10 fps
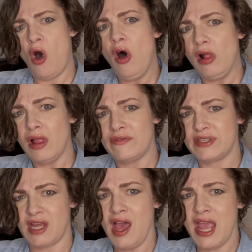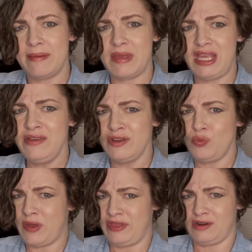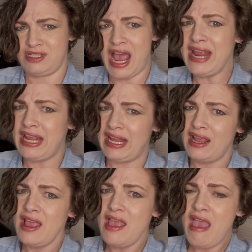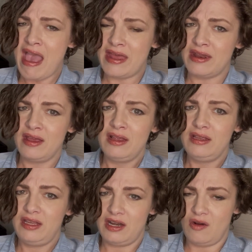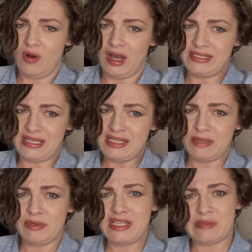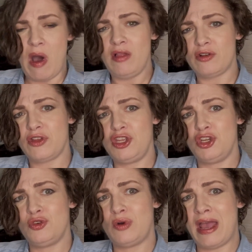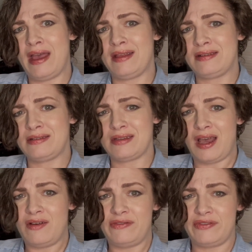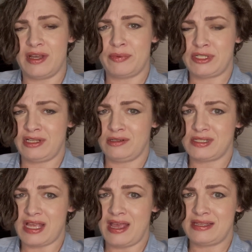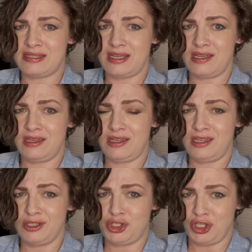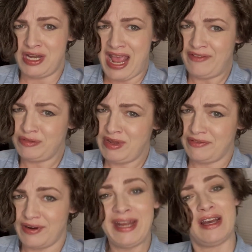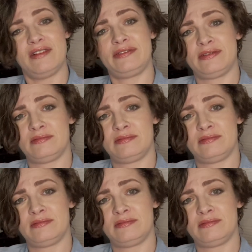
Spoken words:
all of the time, even when they're tiny and, ostensibly smaller than you and of a particular size that you shouldn't have to be afraid of.